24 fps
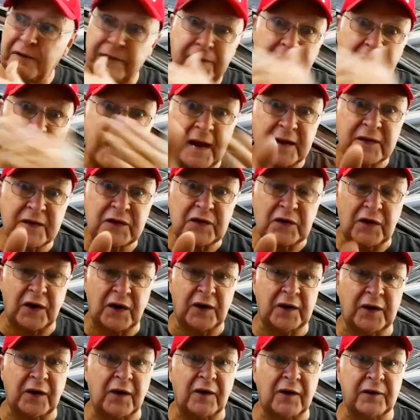far
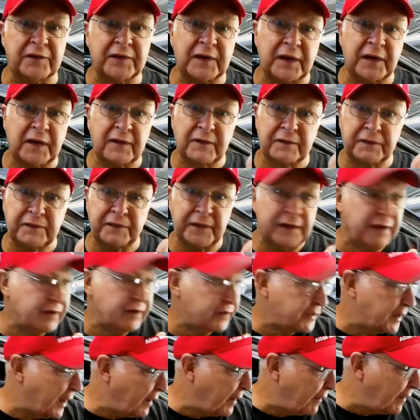side of the
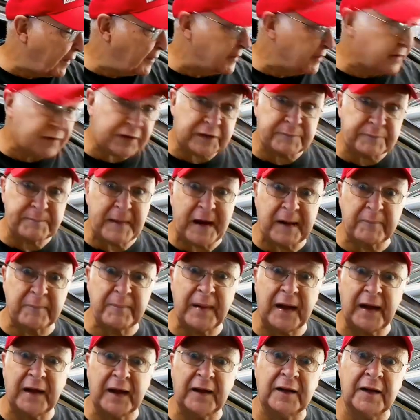finish garage smack
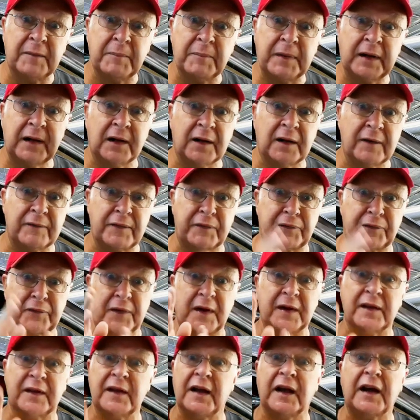bang in the middle of the
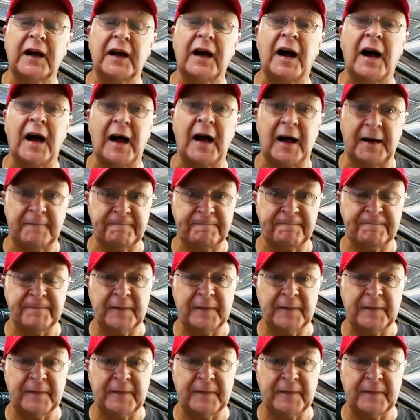front of their car.